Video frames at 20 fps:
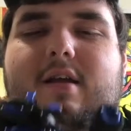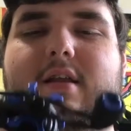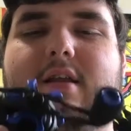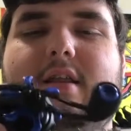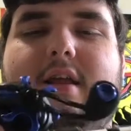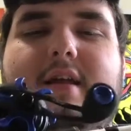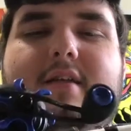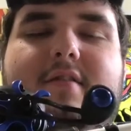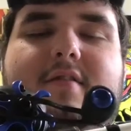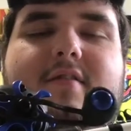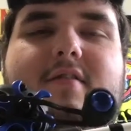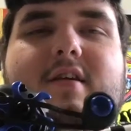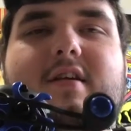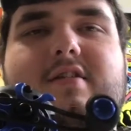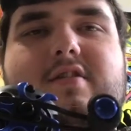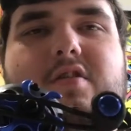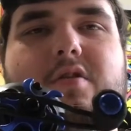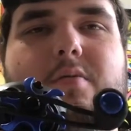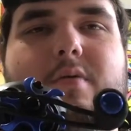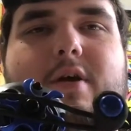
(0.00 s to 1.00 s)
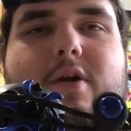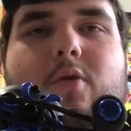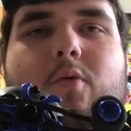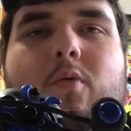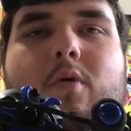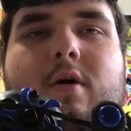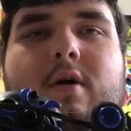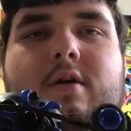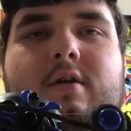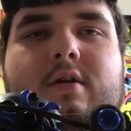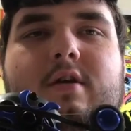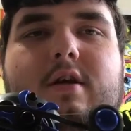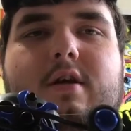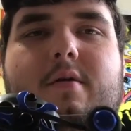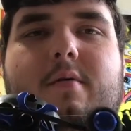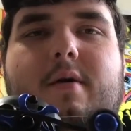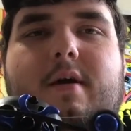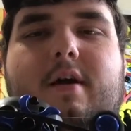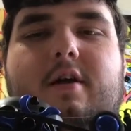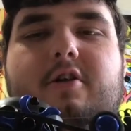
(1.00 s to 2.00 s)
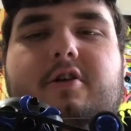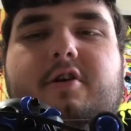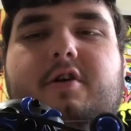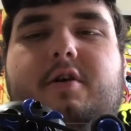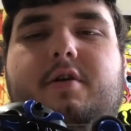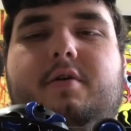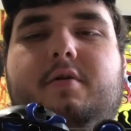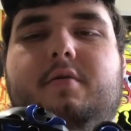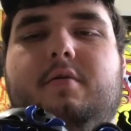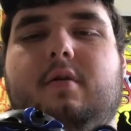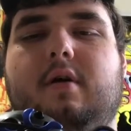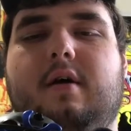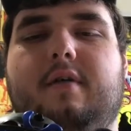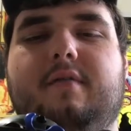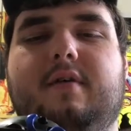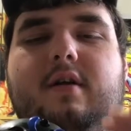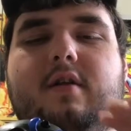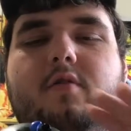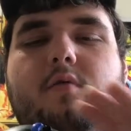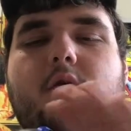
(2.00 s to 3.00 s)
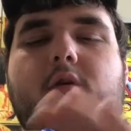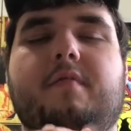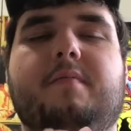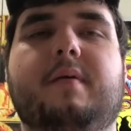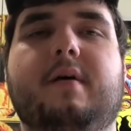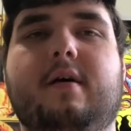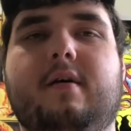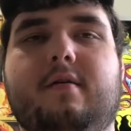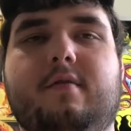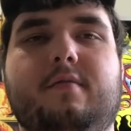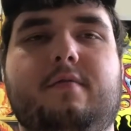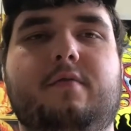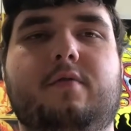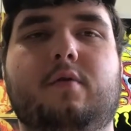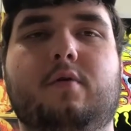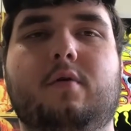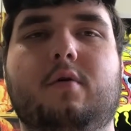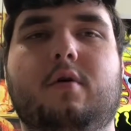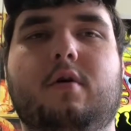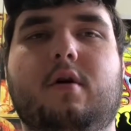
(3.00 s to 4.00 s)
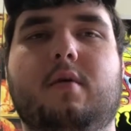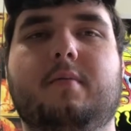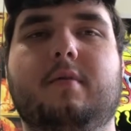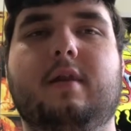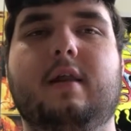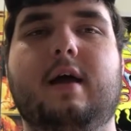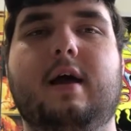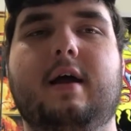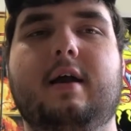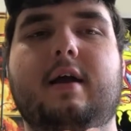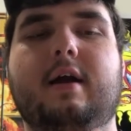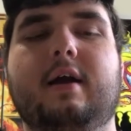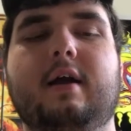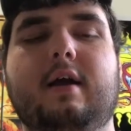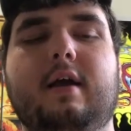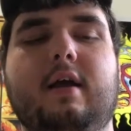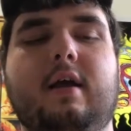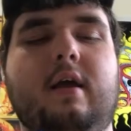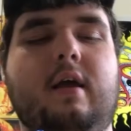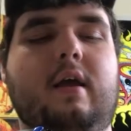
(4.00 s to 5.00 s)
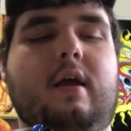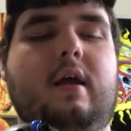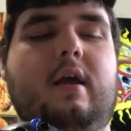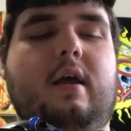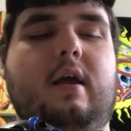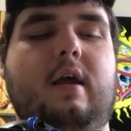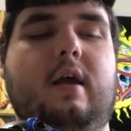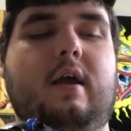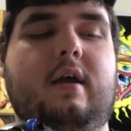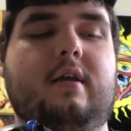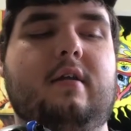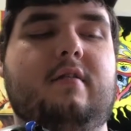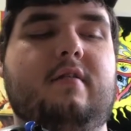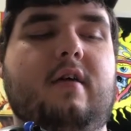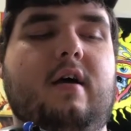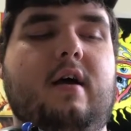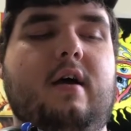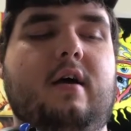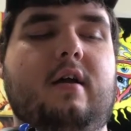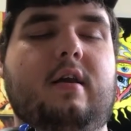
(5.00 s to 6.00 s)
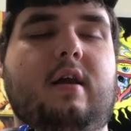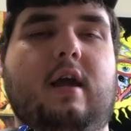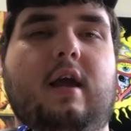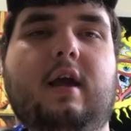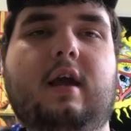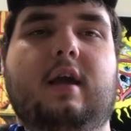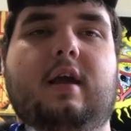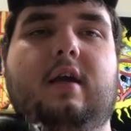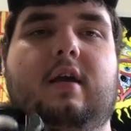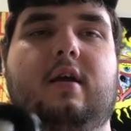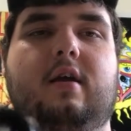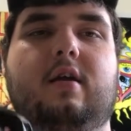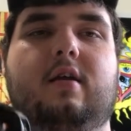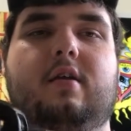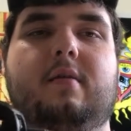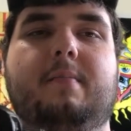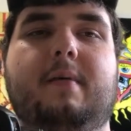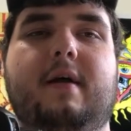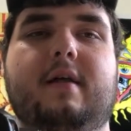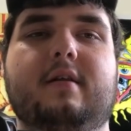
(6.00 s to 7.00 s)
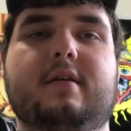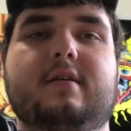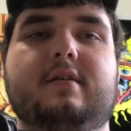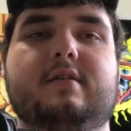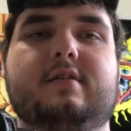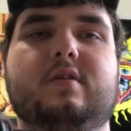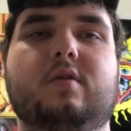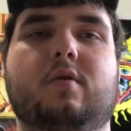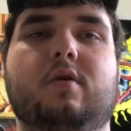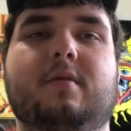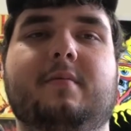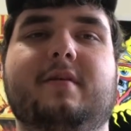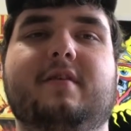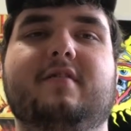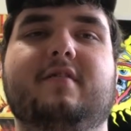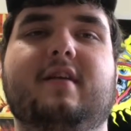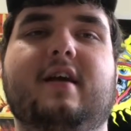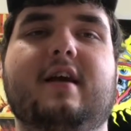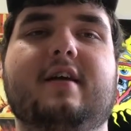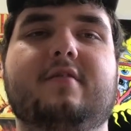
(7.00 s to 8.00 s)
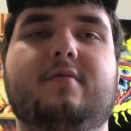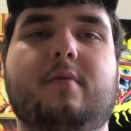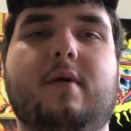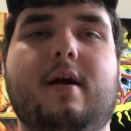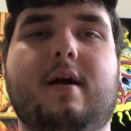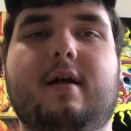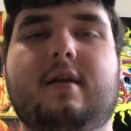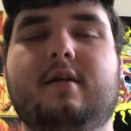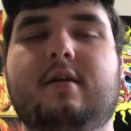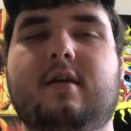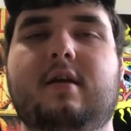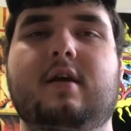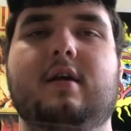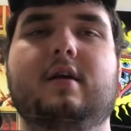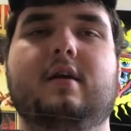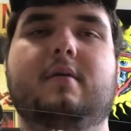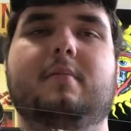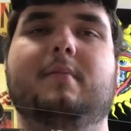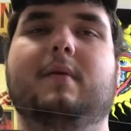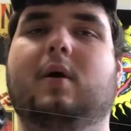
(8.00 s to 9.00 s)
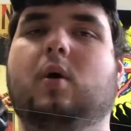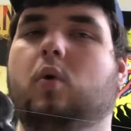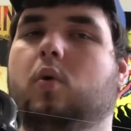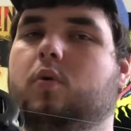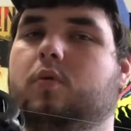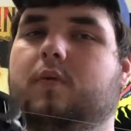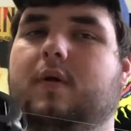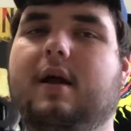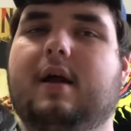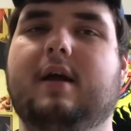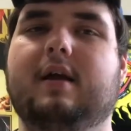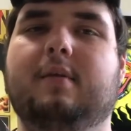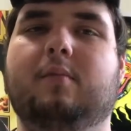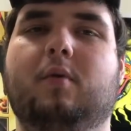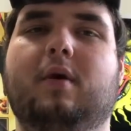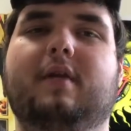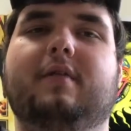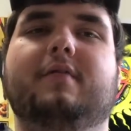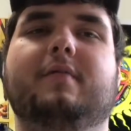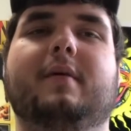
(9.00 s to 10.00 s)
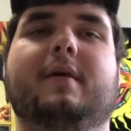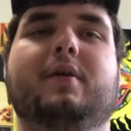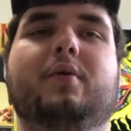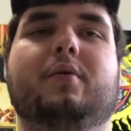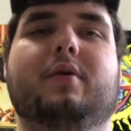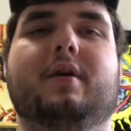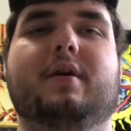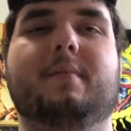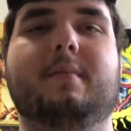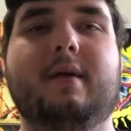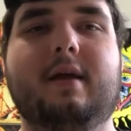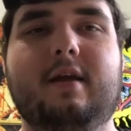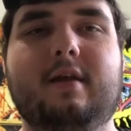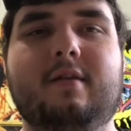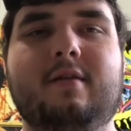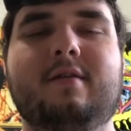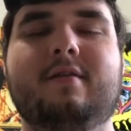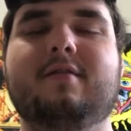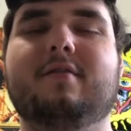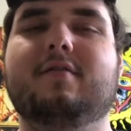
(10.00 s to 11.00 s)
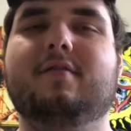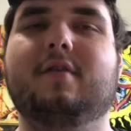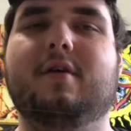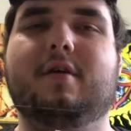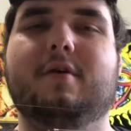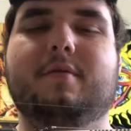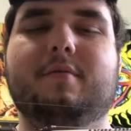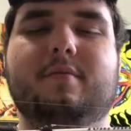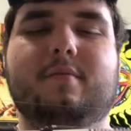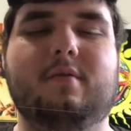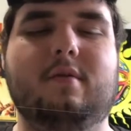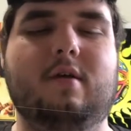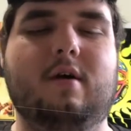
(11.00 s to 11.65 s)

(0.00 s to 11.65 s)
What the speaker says: That's a 6:3-to-1 gear ratio. I've got 12-pound fluorocarbon line on it, and it's on a Cabela's Tournament ZX rod. My old rod, I'm waiting for my new one to come in, so